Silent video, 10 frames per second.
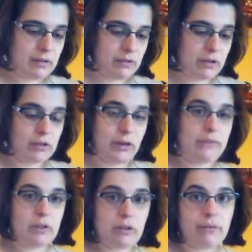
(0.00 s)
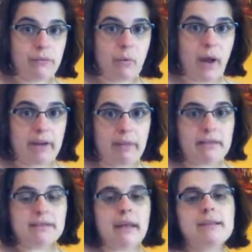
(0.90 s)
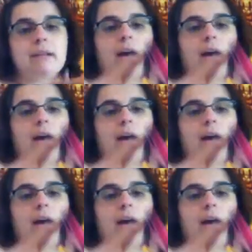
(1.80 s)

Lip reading: You can, if you look for watermelon slice